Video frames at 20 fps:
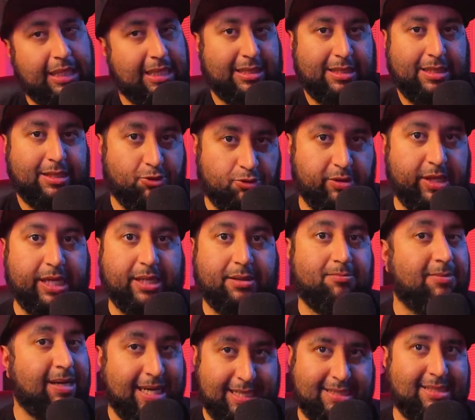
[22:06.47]
Because it's rigged.
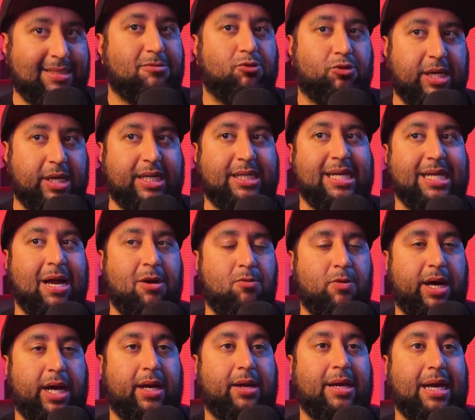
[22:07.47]
It's rigged that
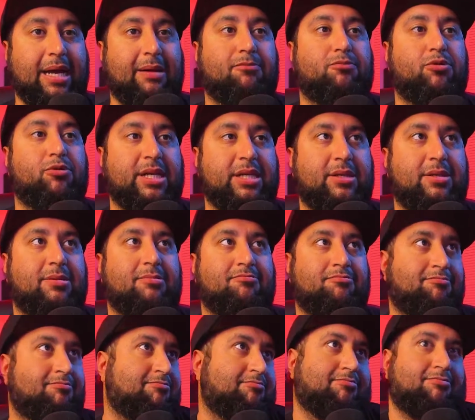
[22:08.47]
way. It rigs.
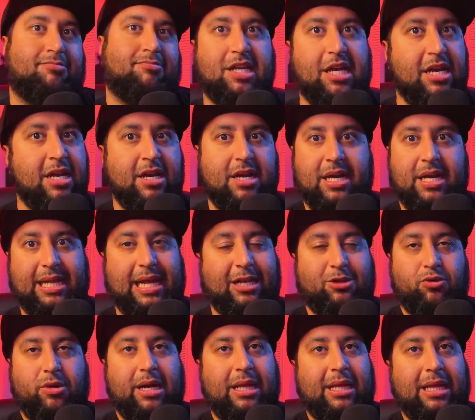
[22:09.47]
And
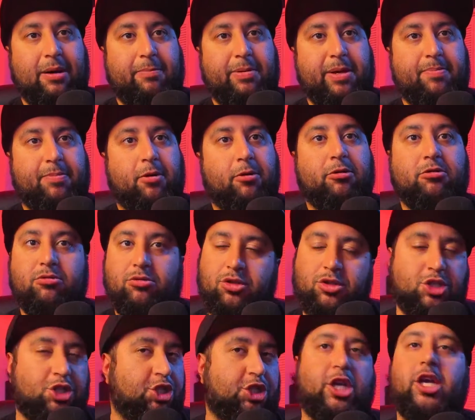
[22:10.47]
that's why a lot of people
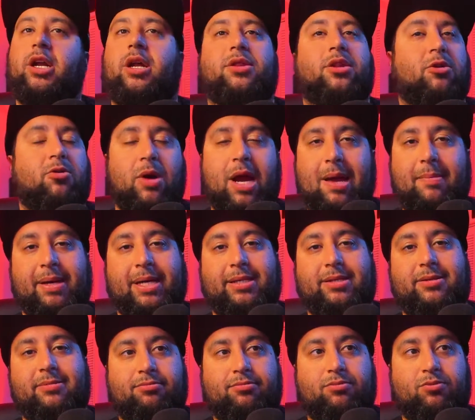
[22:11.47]
shit on the
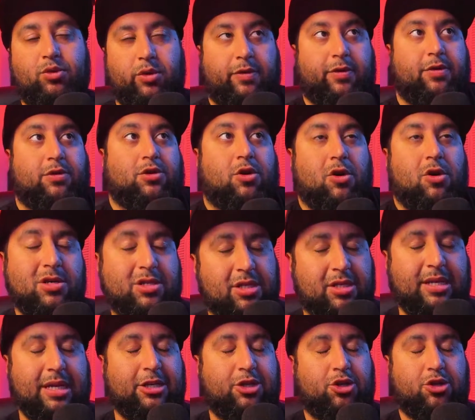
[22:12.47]
Grammys. Well, of course
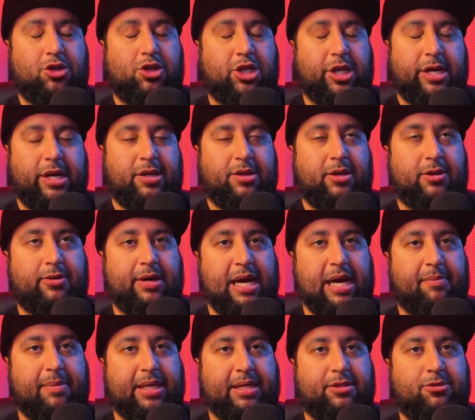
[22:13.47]
they should shit on the
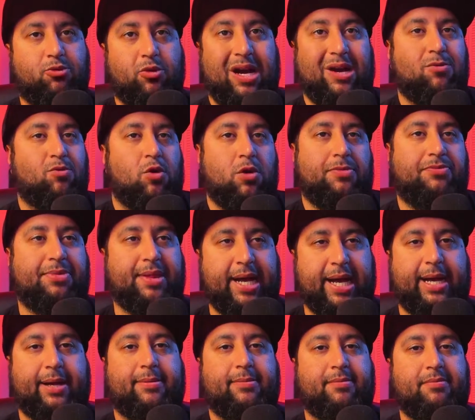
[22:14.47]
Grammys. Why wouldn't
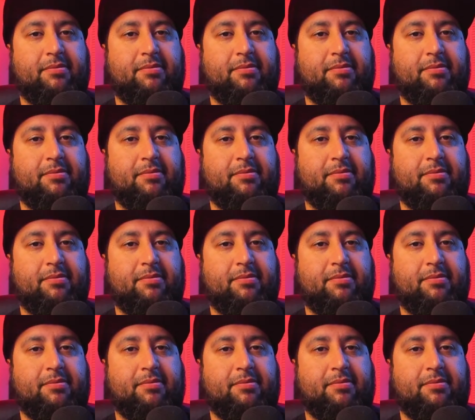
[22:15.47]
they?